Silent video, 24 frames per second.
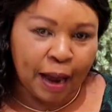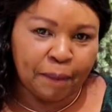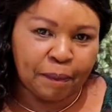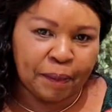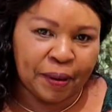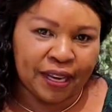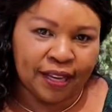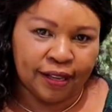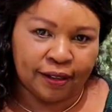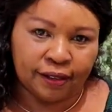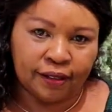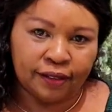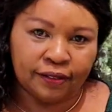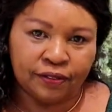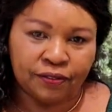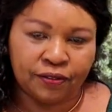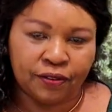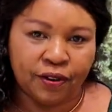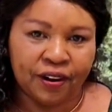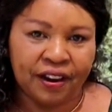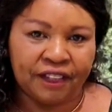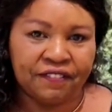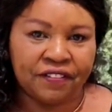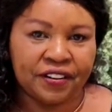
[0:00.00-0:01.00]
appeal
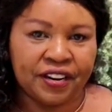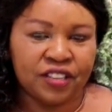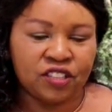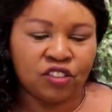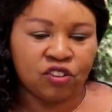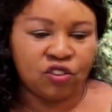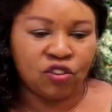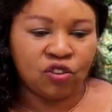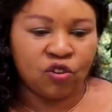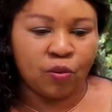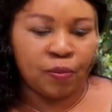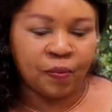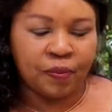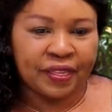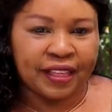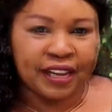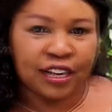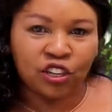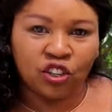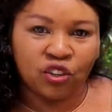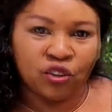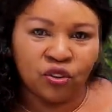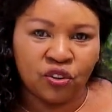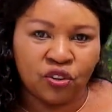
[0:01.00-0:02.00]
for reference group
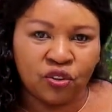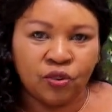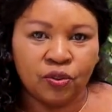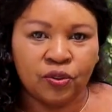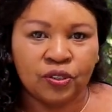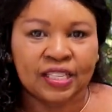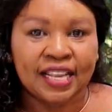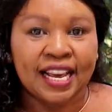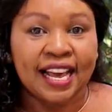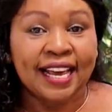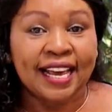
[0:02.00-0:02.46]
that you use